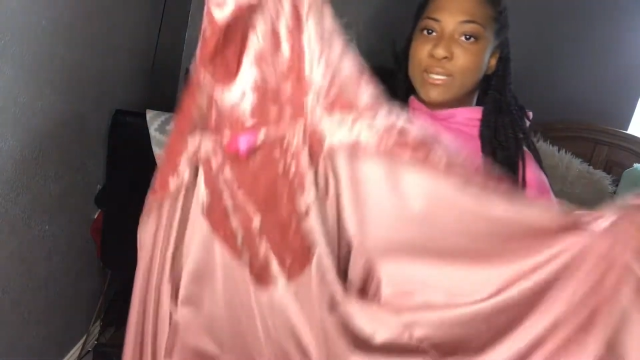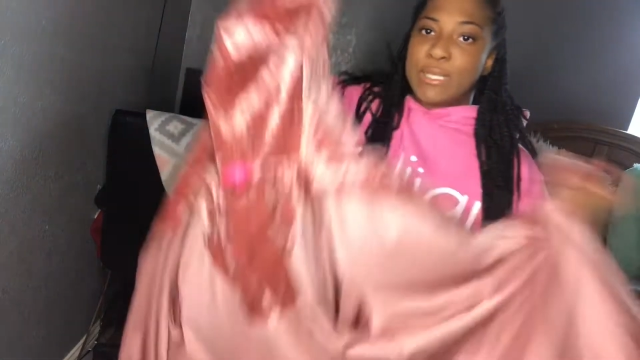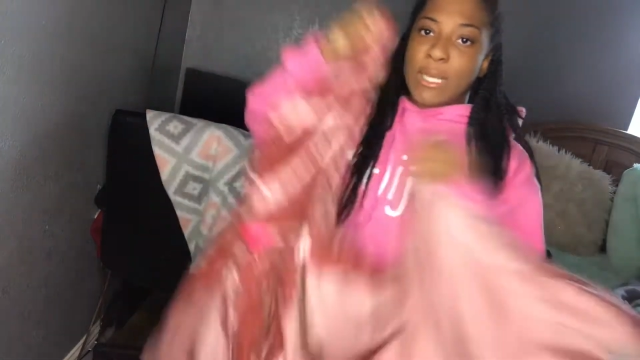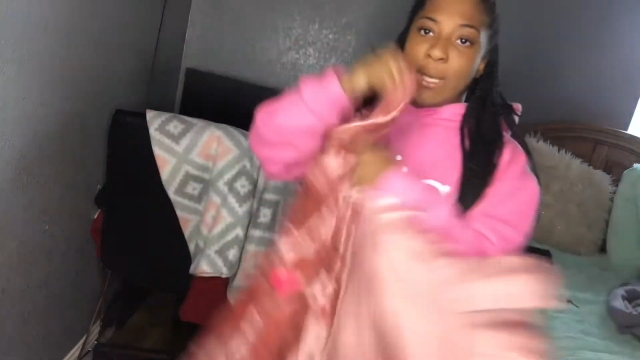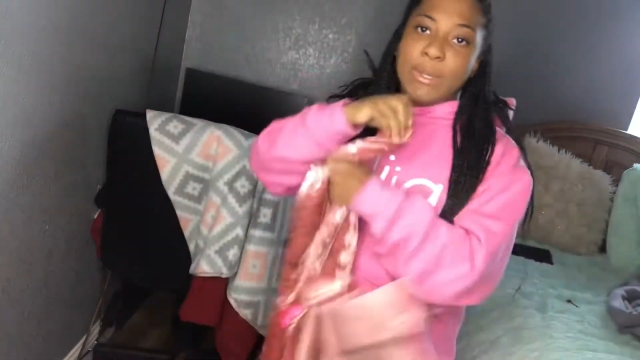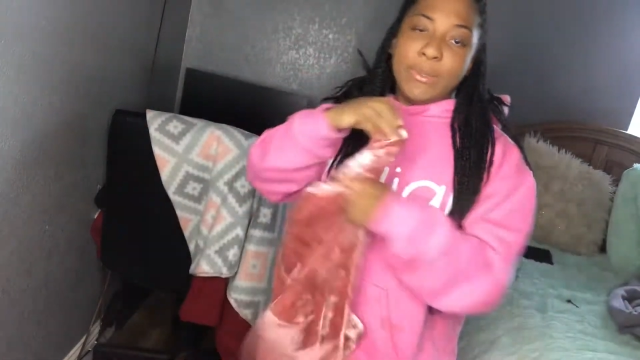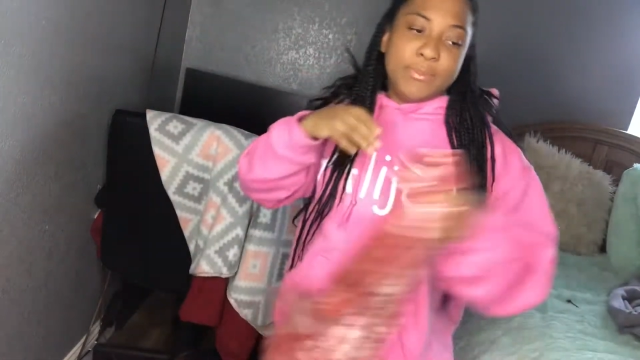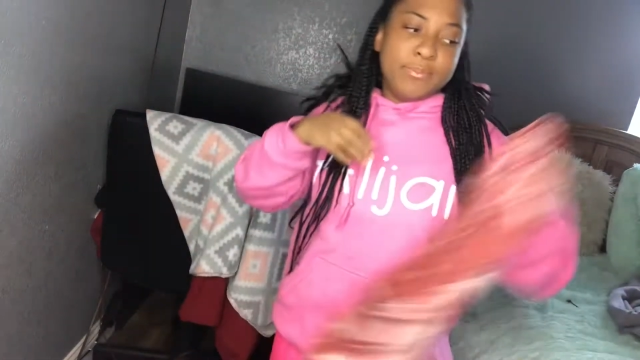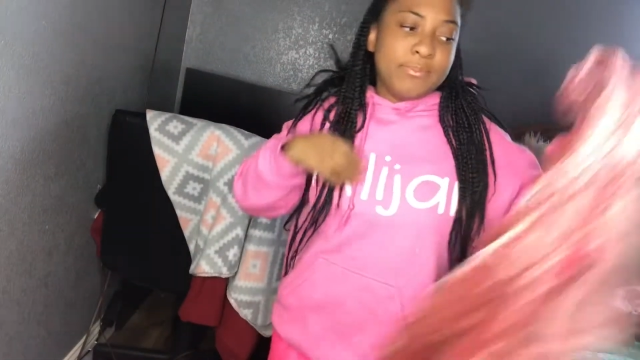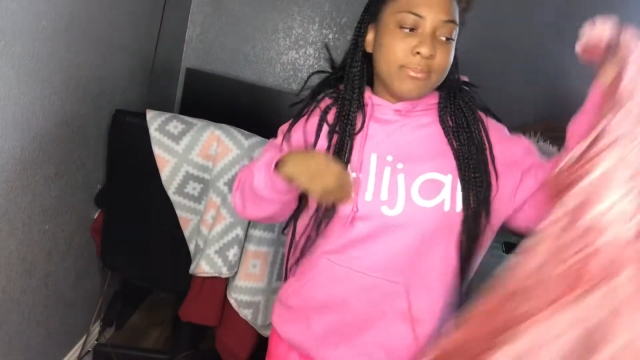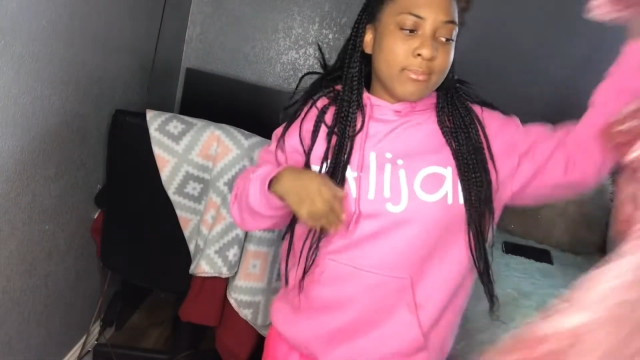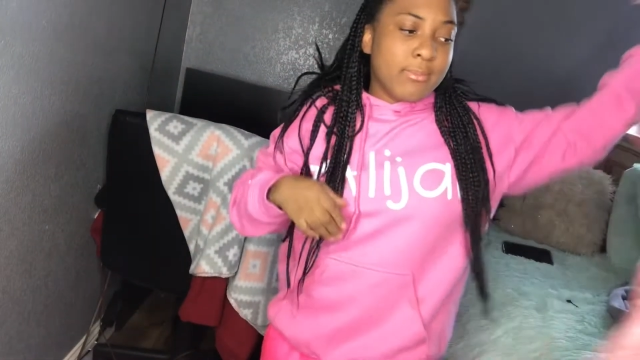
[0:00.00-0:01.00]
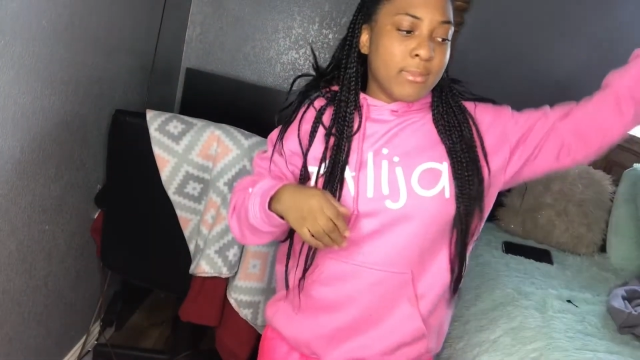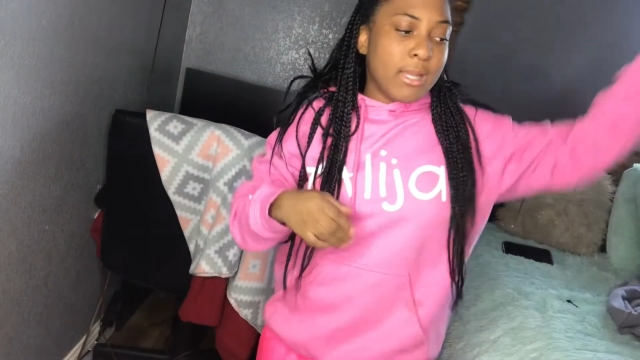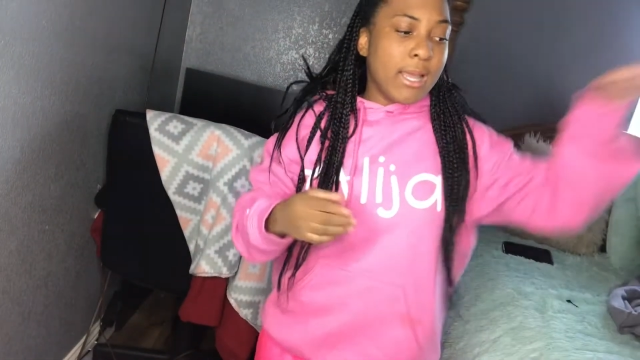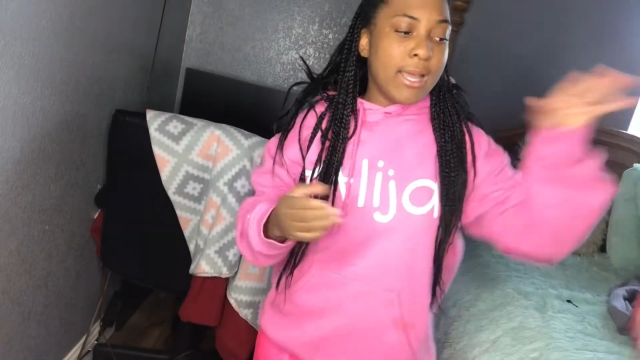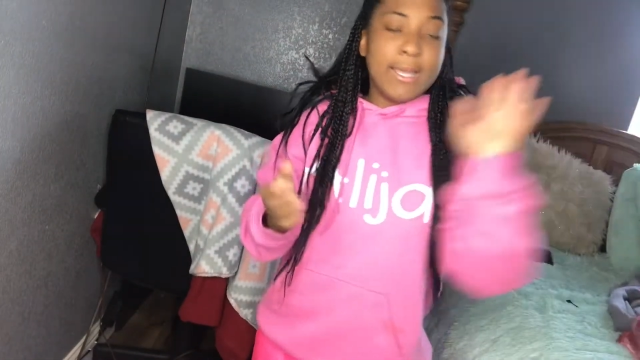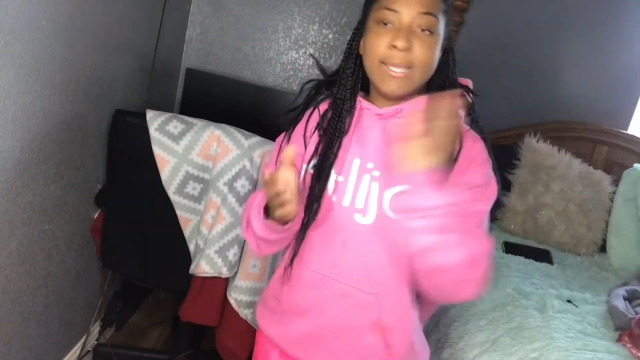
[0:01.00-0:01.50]
So
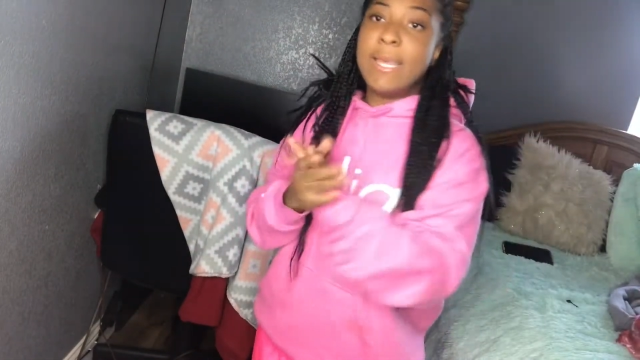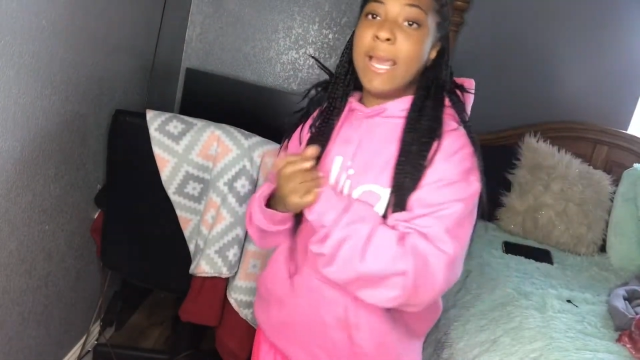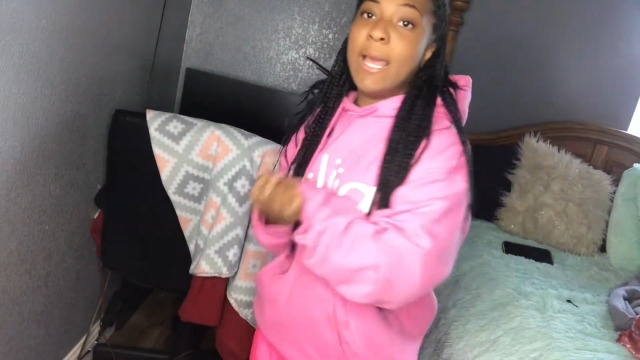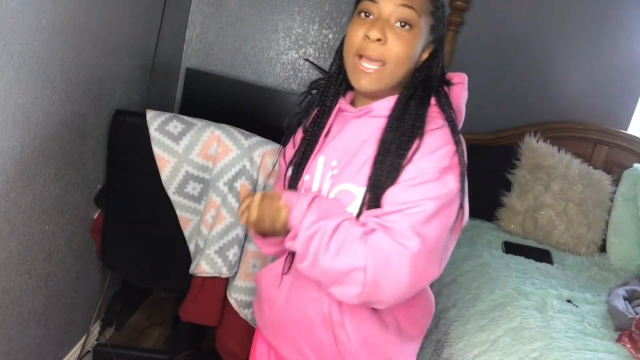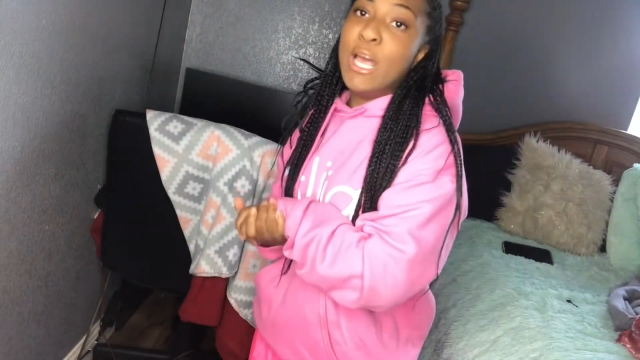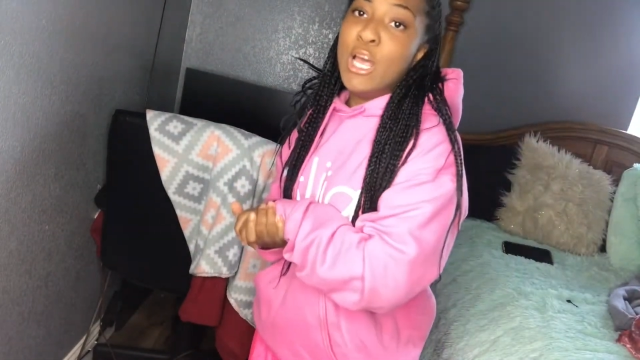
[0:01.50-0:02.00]
yeah.